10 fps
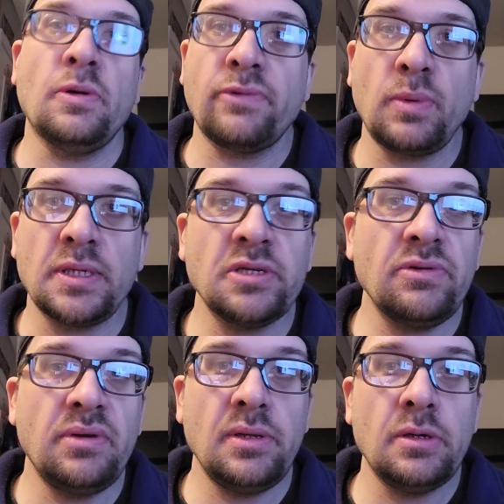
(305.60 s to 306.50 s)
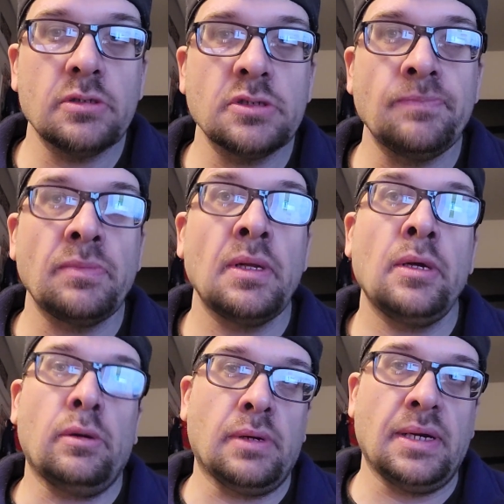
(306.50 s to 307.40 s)
whoever watches your videos
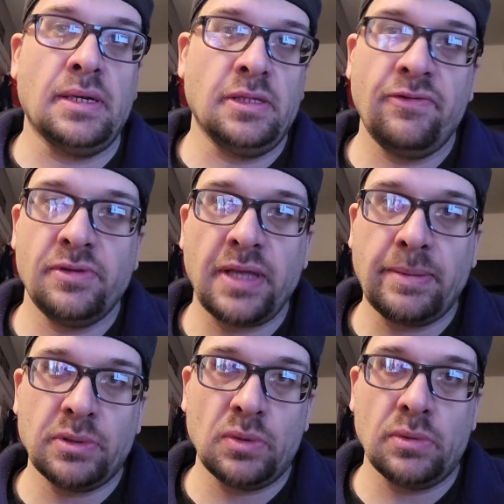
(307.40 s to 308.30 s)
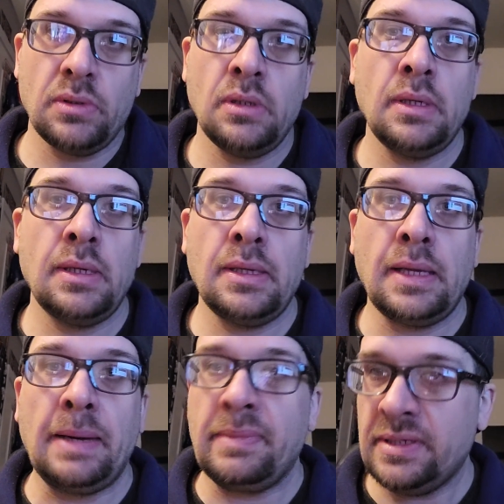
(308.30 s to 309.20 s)
are on a different time zone.
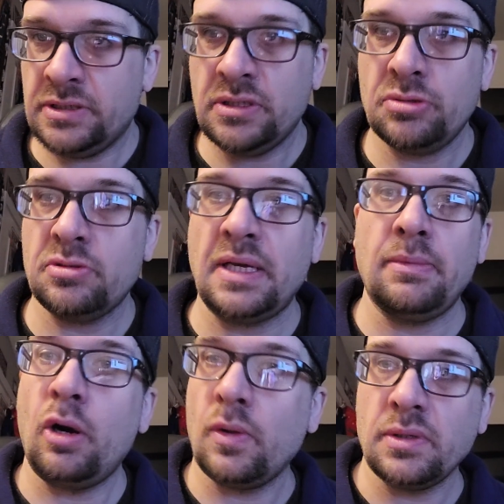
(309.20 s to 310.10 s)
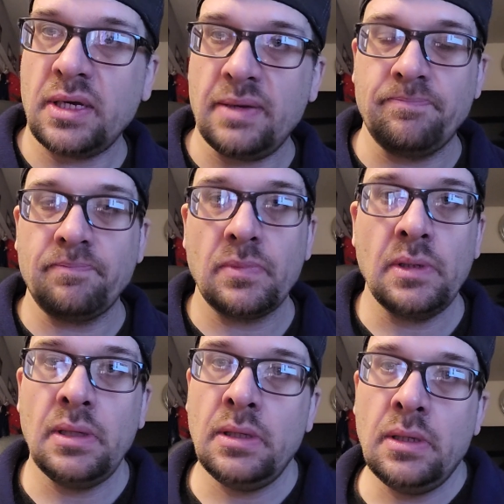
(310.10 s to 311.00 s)
I'm on Central Time all the time.
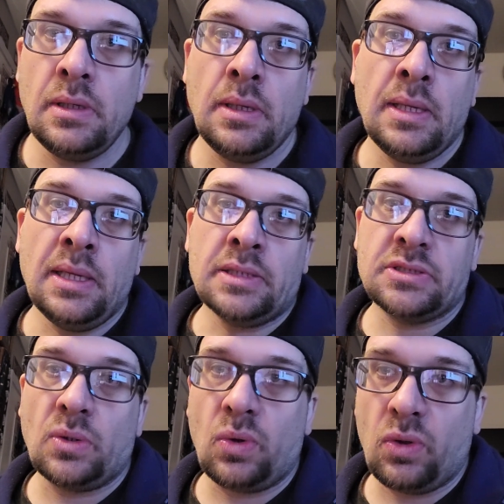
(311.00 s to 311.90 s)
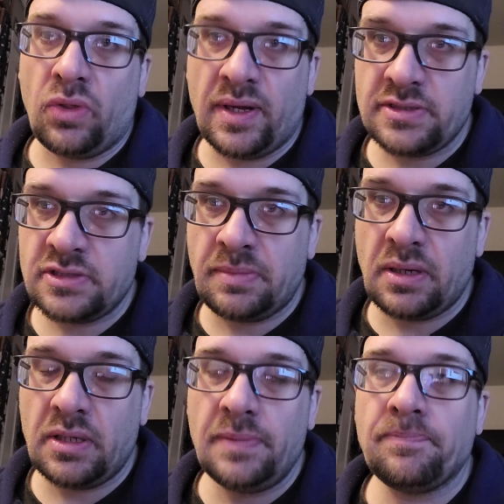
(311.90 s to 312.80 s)
So that's
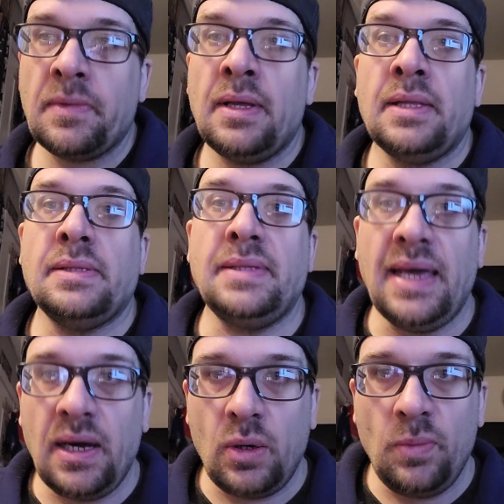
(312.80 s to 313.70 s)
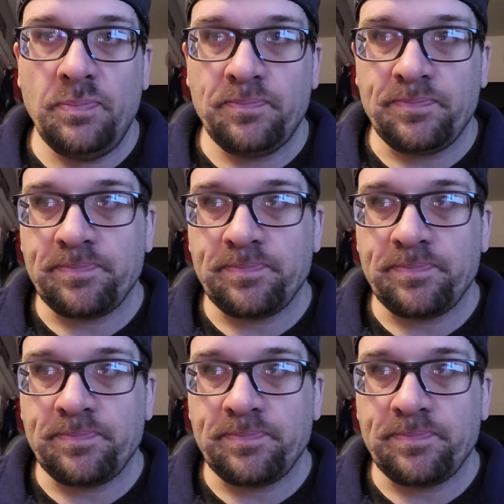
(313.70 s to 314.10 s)
about it. Now,